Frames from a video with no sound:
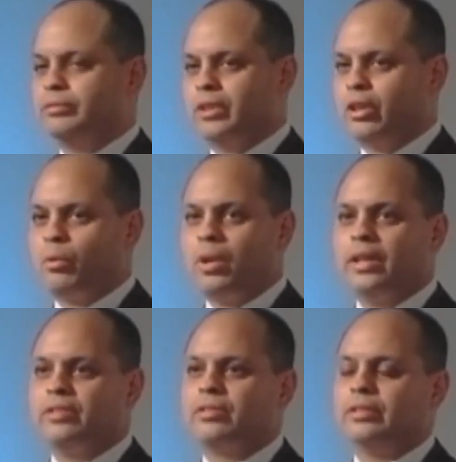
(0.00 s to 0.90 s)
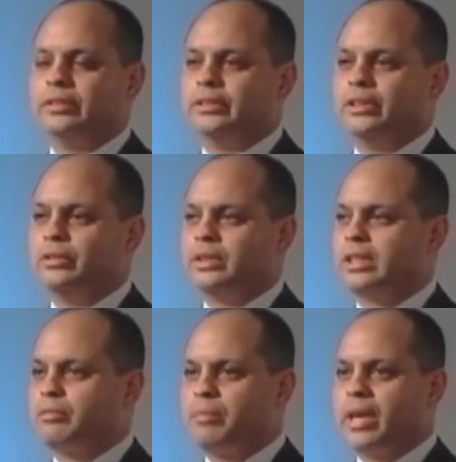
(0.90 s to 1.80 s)
Otherwise, it
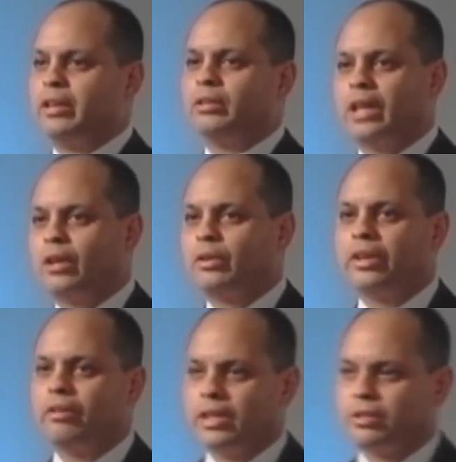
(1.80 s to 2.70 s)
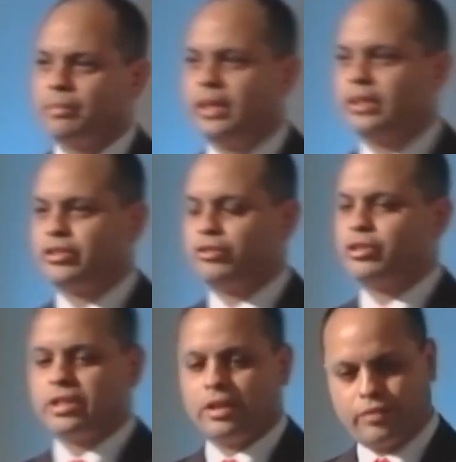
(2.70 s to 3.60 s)
doesn't matter how good their resume is, they're just
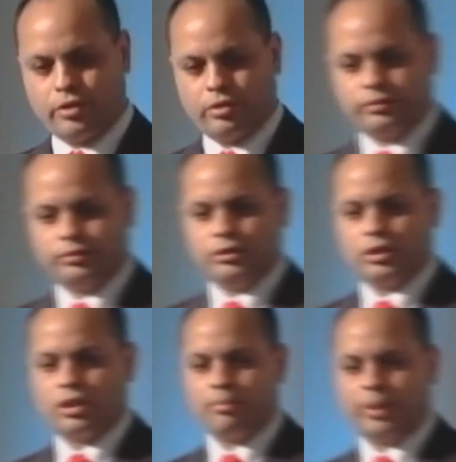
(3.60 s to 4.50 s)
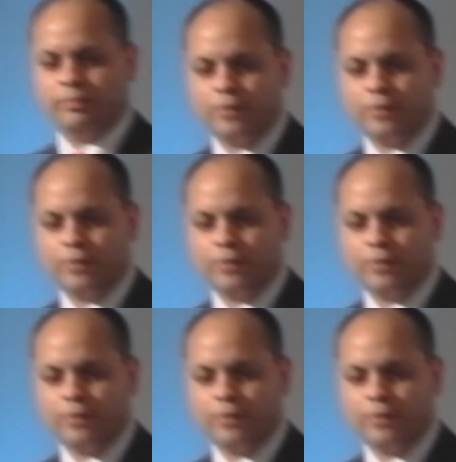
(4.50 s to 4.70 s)
not for your company.